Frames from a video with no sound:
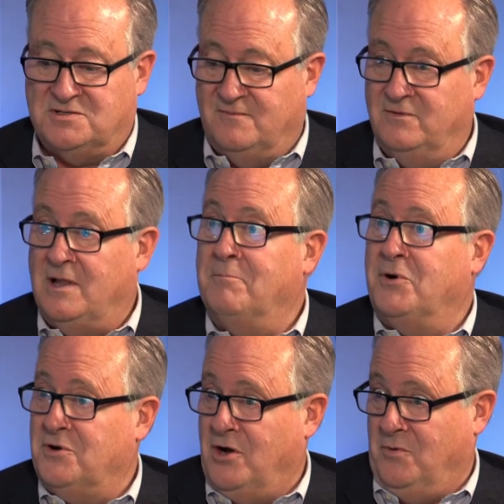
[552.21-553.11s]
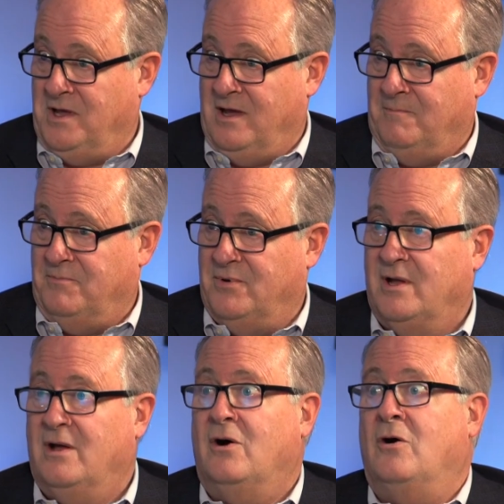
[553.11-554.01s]
of lumber going up,
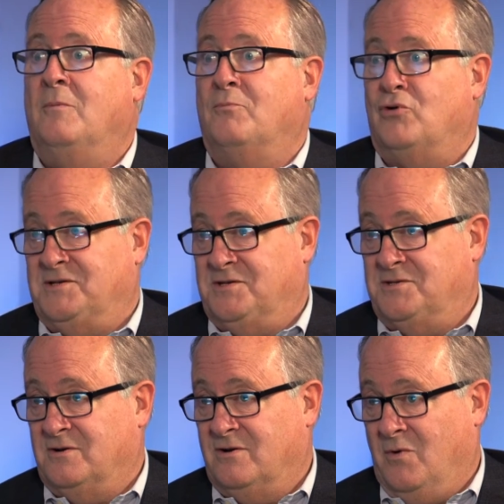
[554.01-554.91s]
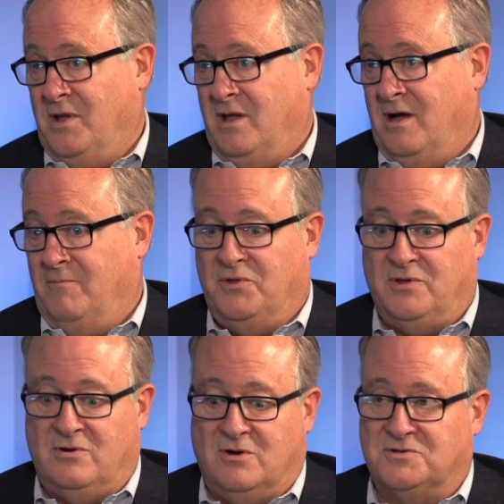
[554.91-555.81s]
home prices are going up. With the
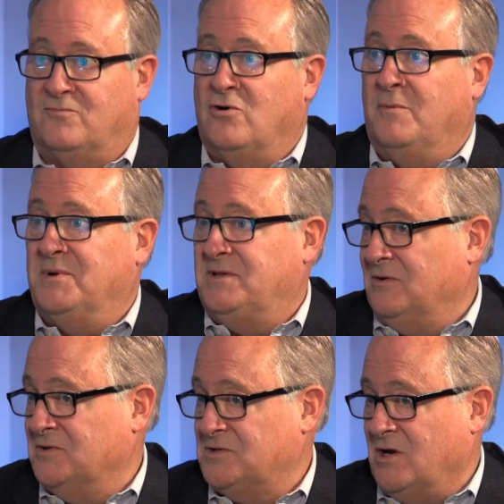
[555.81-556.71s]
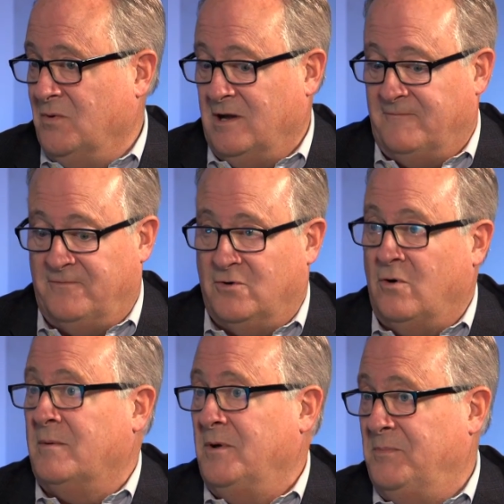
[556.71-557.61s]
cost of raw materials going up for
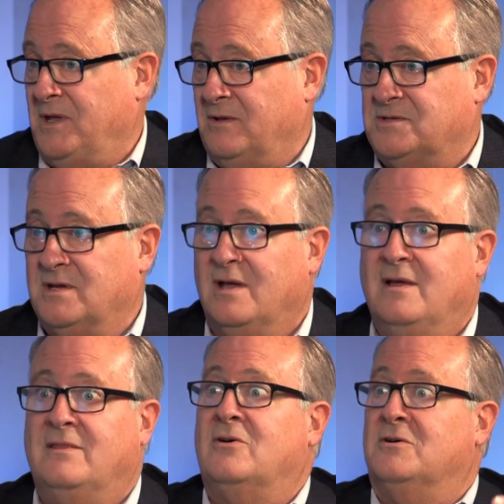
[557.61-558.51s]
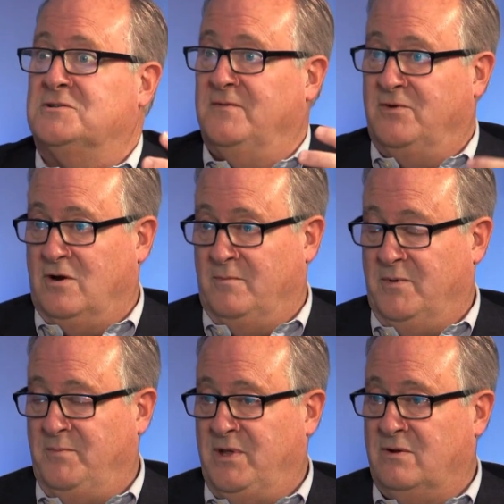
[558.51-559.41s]
automobiles, the cost of an
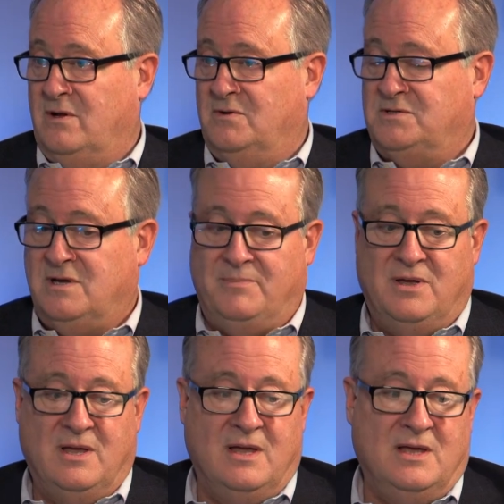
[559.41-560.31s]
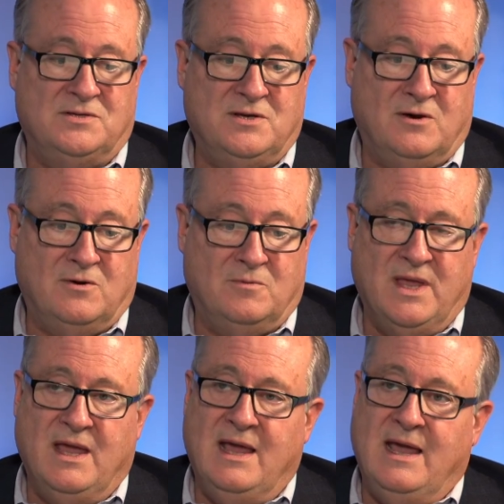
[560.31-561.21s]
automobile goes up. So
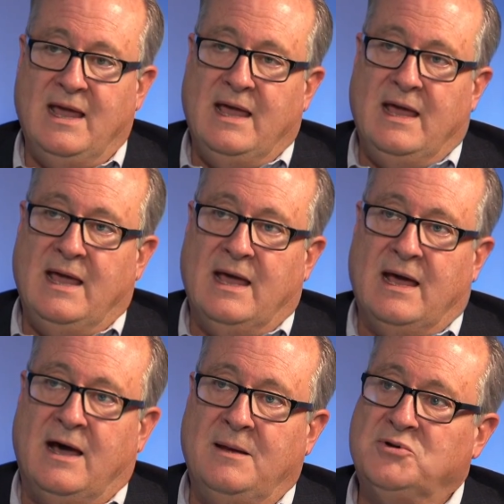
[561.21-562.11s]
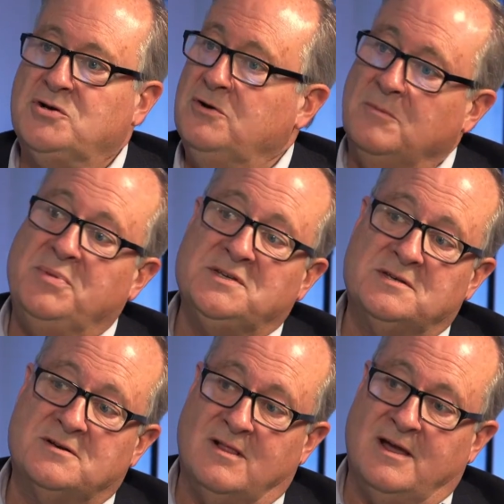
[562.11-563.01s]
I'm sure your business
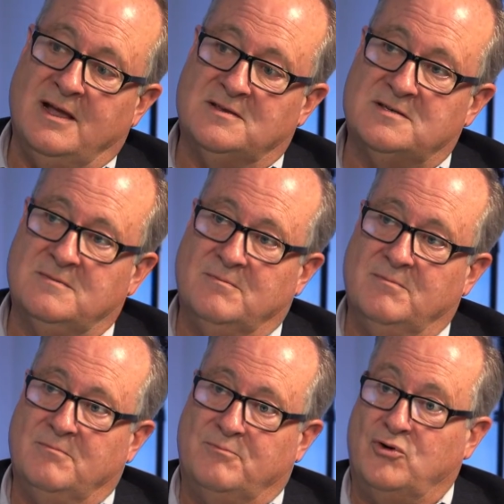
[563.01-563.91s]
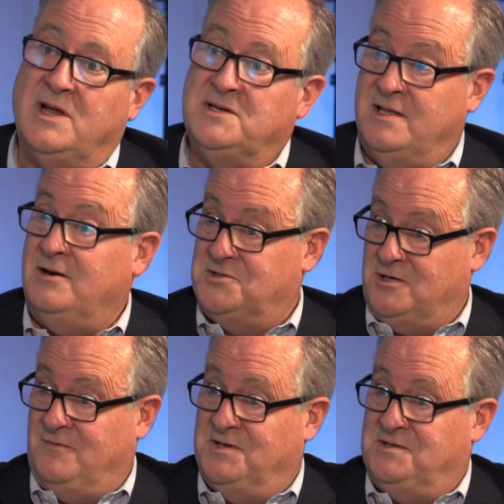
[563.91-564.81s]
clients price their
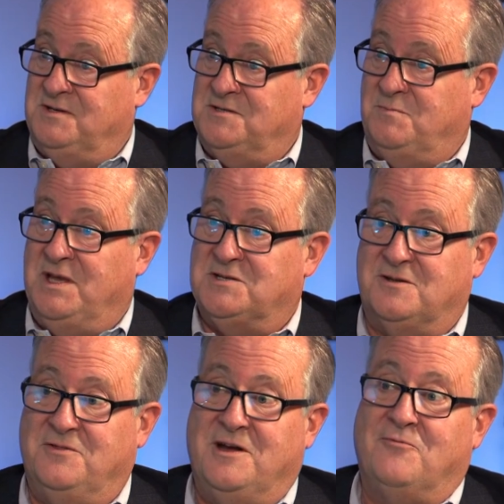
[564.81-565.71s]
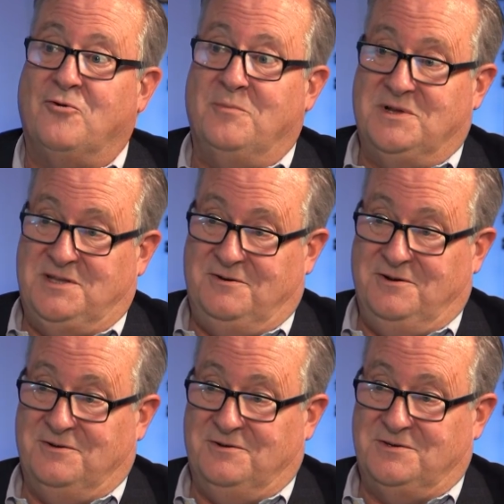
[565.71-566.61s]
services based on their raw
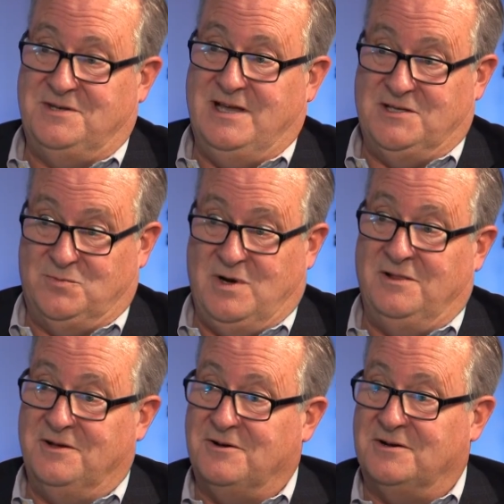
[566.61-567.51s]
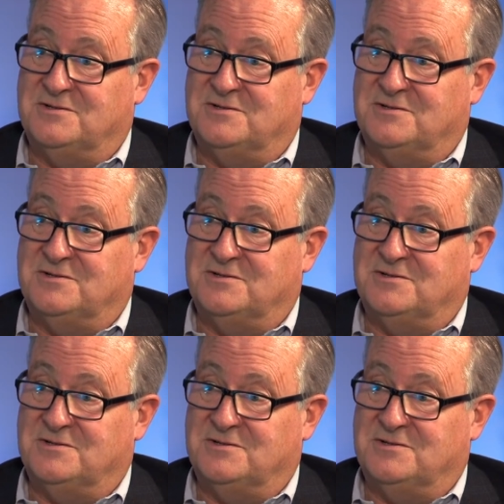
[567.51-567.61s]
materials as well, and cost of